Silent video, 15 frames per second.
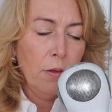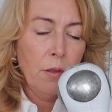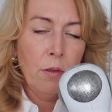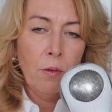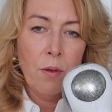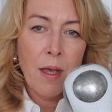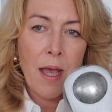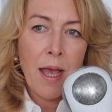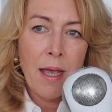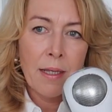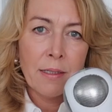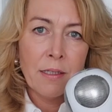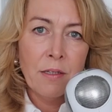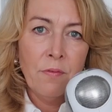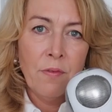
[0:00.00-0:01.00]
you
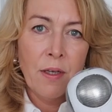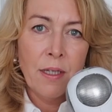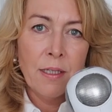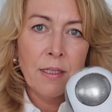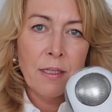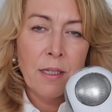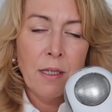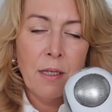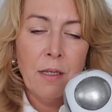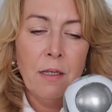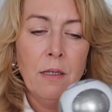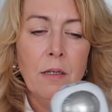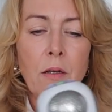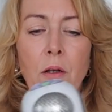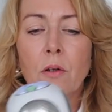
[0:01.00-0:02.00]
activate it
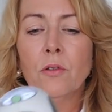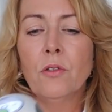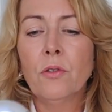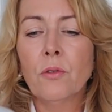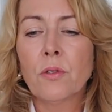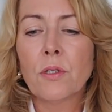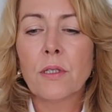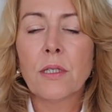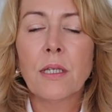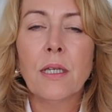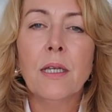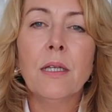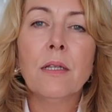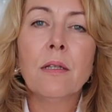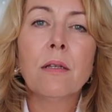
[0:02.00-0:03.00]
on your
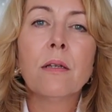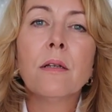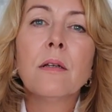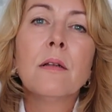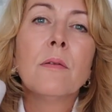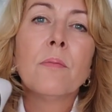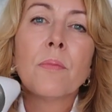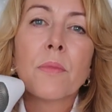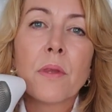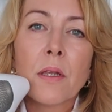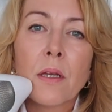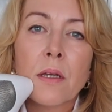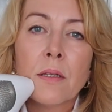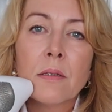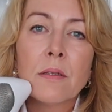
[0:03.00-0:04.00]
skin,
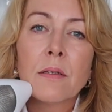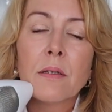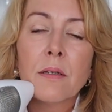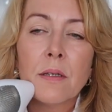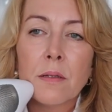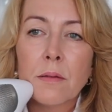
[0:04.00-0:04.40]
and